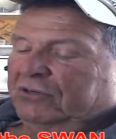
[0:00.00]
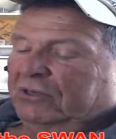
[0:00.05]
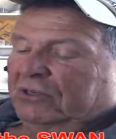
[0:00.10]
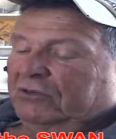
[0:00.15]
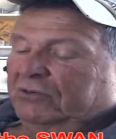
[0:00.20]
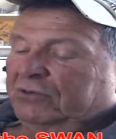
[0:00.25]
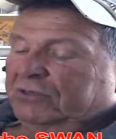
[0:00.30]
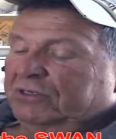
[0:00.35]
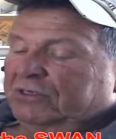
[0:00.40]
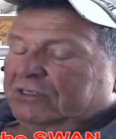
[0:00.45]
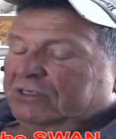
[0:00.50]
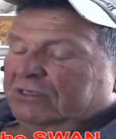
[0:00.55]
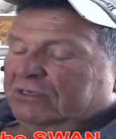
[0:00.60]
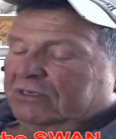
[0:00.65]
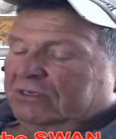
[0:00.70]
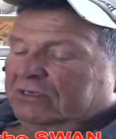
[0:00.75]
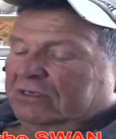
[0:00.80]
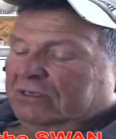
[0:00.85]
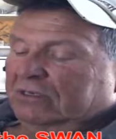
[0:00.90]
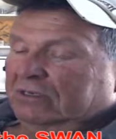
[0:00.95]
to Lewis
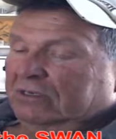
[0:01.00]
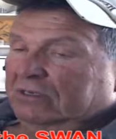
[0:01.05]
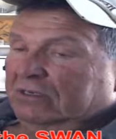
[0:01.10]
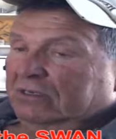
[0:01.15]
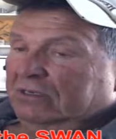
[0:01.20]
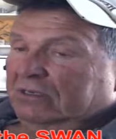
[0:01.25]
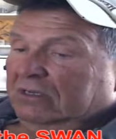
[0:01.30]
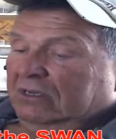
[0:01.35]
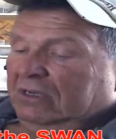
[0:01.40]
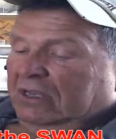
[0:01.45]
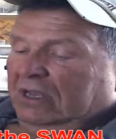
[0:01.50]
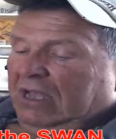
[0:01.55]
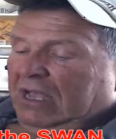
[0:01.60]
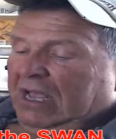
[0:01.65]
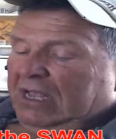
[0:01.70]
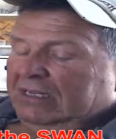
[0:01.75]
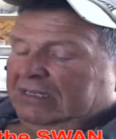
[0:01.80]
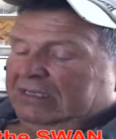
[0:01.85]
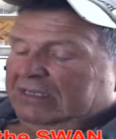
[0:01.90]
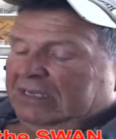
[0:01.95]

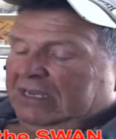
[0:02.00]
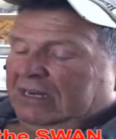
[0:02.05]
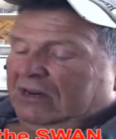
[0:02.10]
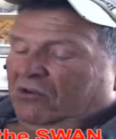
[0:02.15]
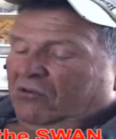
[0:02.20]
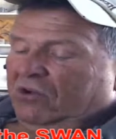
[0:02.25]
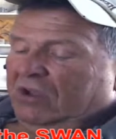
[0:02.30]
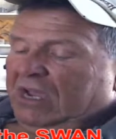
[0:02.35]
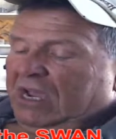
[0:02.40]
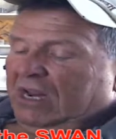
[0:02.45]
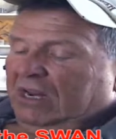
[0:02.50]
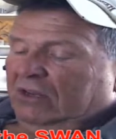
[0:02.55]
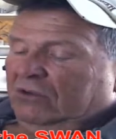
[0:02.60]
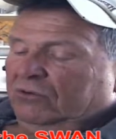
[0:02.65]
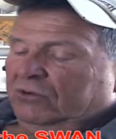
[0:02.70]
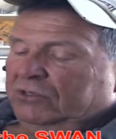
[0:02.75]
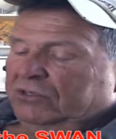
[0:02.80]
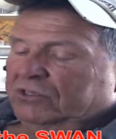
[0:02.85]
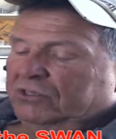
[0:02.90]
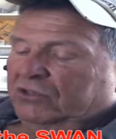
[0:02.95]
and said, "Okay,
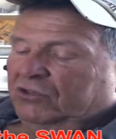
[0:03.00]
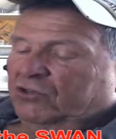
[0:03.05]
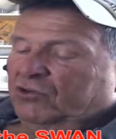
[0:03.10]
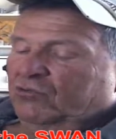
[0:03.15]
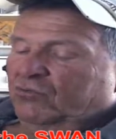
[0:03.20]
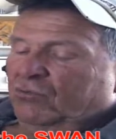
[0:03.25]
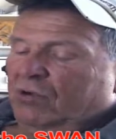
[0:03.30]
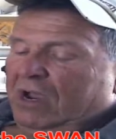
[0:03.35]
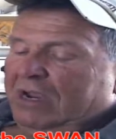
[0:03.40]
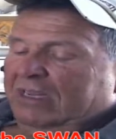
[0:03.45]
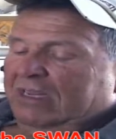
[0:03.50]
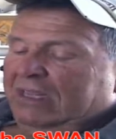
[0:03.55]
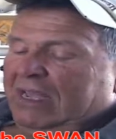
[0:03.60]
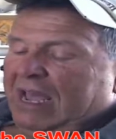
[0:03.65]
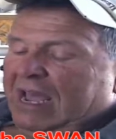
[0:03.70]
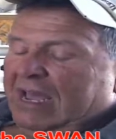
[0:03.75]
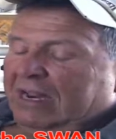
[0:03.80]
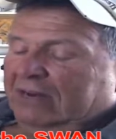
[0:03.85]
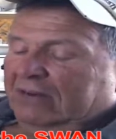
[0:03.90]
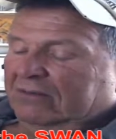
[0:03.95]
Lewis, you write
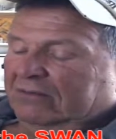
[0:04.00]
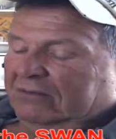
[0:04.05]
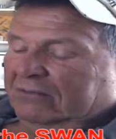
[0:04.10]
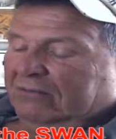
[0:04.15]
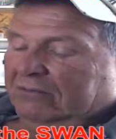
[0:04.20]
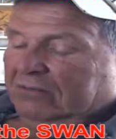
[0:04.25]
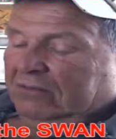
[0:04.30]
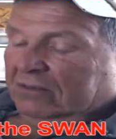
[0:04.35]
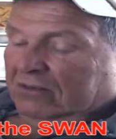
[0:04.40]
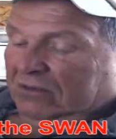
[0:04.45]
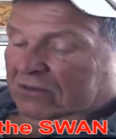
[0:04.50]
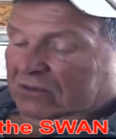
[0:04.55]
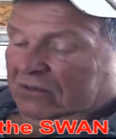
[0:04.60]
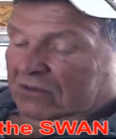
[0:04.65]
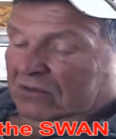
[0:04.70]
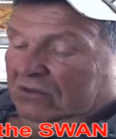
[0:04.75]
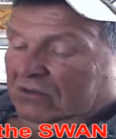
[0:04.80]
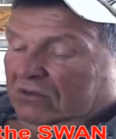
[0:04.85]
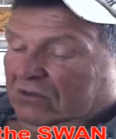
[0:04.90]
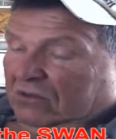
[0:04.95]
that."
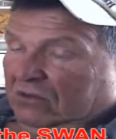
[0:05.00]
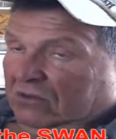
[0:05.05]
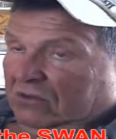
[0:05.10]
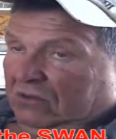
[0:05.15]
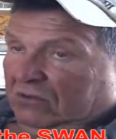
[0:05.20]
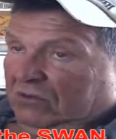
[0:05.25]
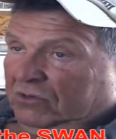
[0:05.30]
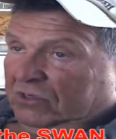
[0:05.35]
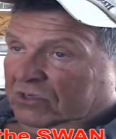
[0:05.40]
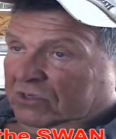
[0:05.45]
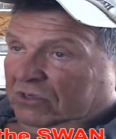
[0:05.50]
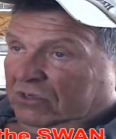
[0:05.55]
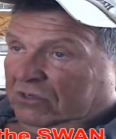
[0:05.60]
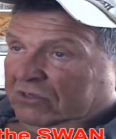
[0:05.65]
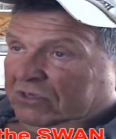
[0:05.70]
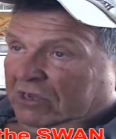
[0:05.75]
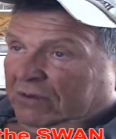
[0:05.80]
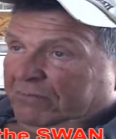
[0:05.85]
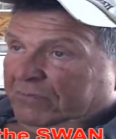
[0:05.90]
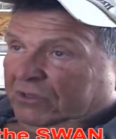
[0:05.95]
Lewis
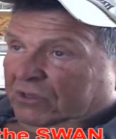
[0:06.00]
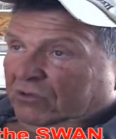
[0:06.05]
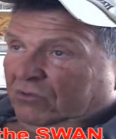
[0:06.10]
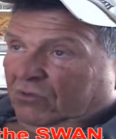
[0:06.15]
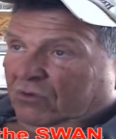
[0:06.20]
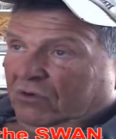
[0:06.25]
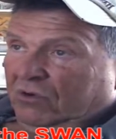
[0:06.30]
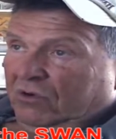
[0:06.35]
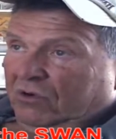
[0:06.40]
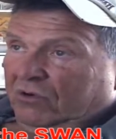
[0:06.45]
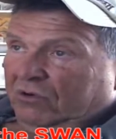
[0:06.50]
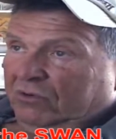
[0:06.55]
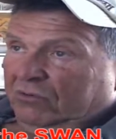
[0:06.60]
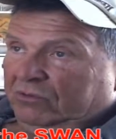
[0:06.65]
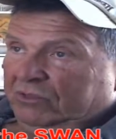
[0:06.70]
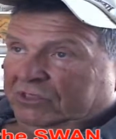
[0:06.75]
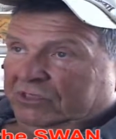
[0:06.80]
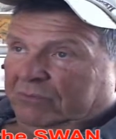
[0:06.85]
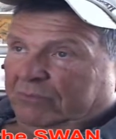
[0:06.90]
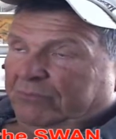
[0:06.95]
looked up at the word. It
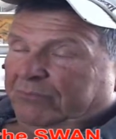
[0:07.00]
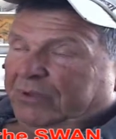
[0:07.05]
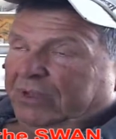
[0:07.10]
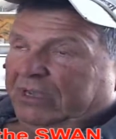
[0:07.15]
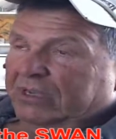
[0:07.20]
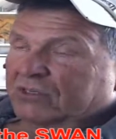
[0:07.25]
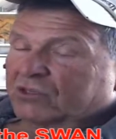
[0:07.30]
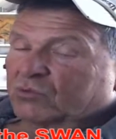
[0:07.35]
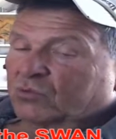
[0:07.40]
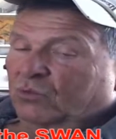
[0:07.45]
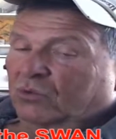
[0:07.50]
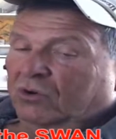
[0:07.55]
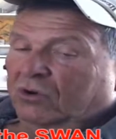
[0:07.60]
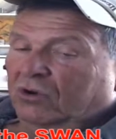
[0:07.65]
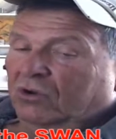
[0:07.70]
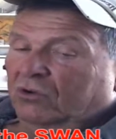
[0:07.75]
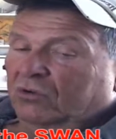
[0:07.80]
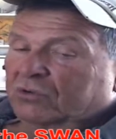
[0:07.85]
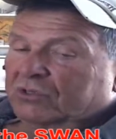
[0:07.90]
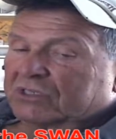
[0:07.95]
was the biggest word
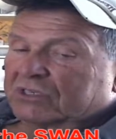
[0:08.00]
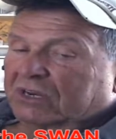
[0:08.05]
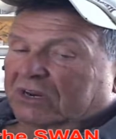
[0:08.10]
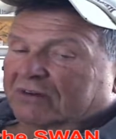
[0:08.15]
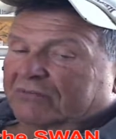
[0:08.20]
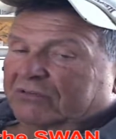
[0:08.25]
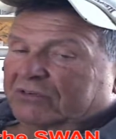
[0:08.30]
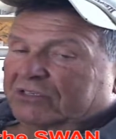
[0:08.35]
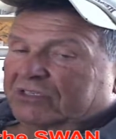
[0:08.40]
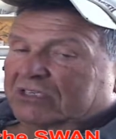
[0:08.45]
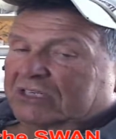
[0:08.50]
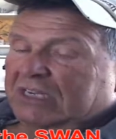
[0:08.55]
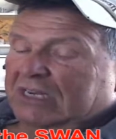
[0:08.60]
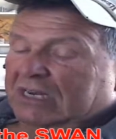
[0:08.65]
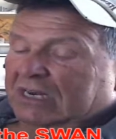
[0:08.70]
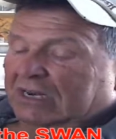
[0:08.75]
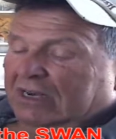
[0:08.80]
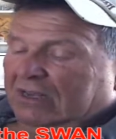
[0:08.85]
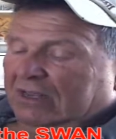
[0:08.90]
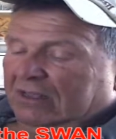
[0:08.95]
Lewis had ever
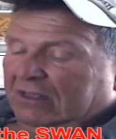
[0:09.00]
seen.